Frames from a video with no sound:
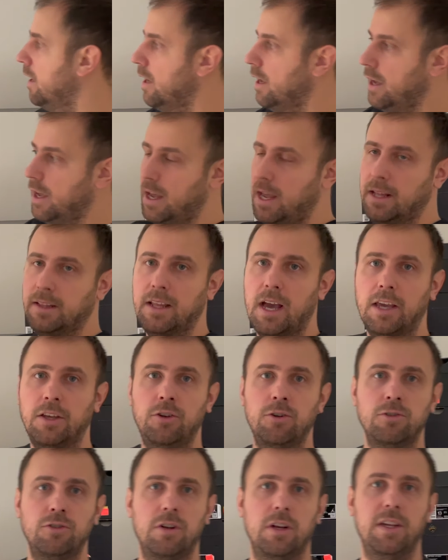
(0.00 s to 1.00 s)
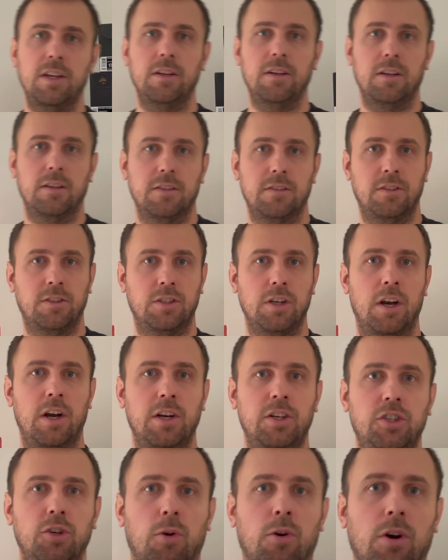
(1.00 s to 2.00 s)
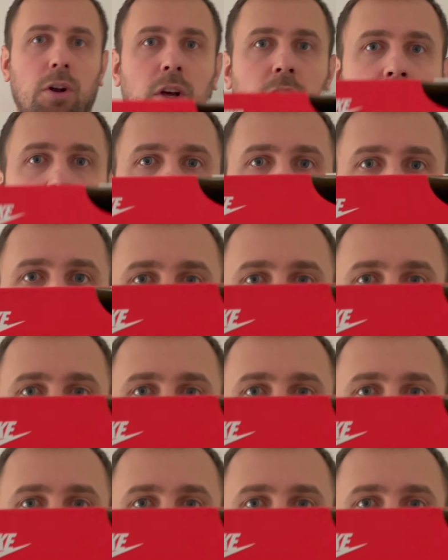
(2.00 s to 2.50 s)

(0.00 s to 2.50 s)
and I usually search or look up